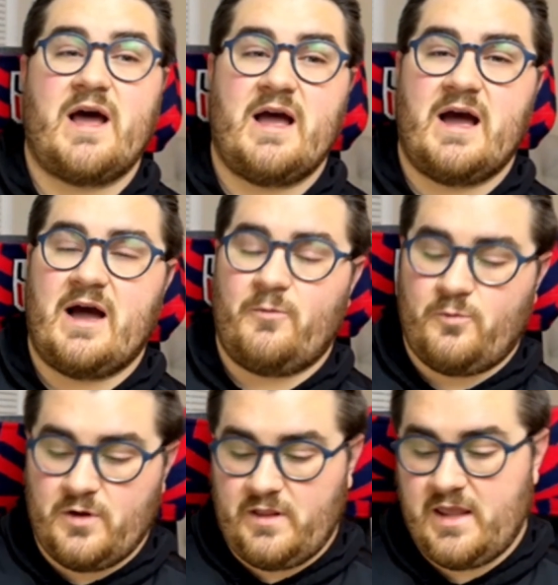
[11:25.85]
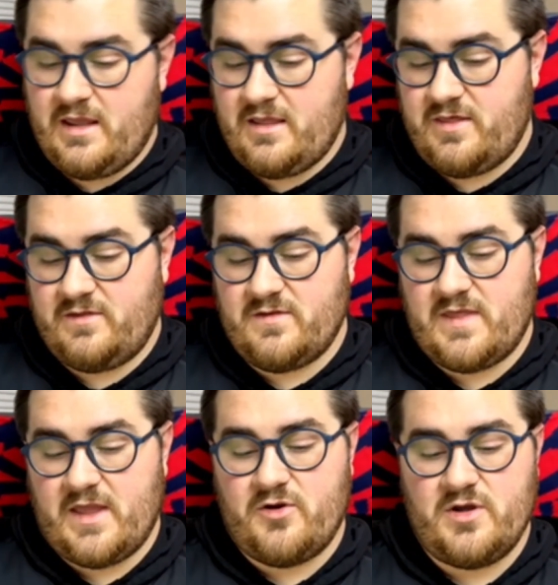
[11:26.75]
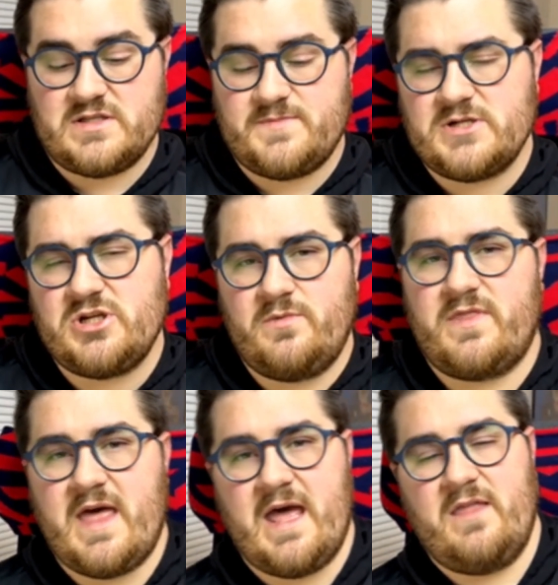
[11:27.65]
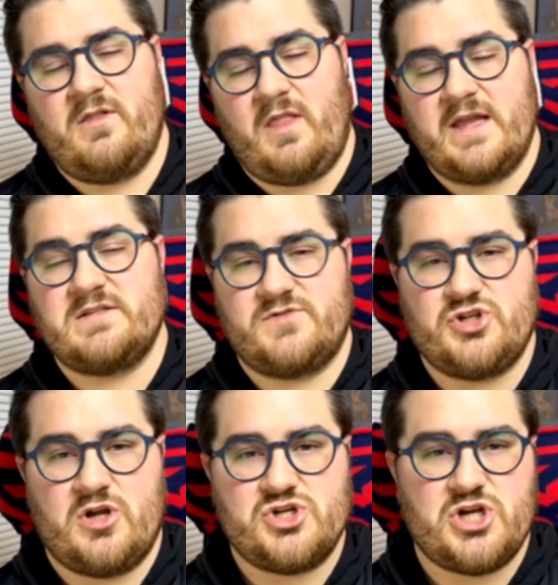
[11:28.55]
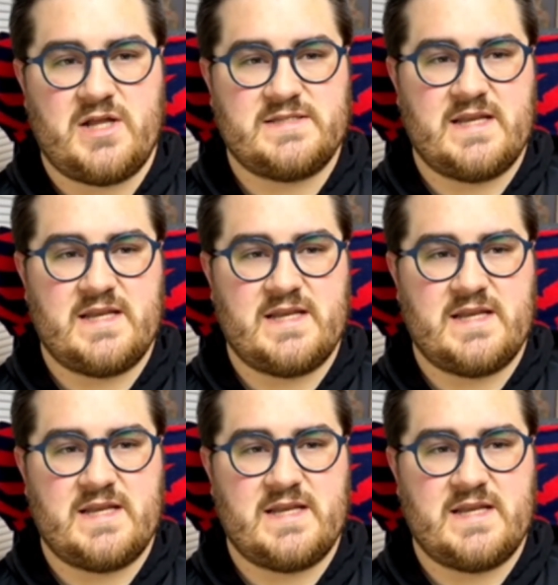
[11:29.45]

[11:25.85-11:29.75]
I really think that they could, especially with the likes of Sean Johnson.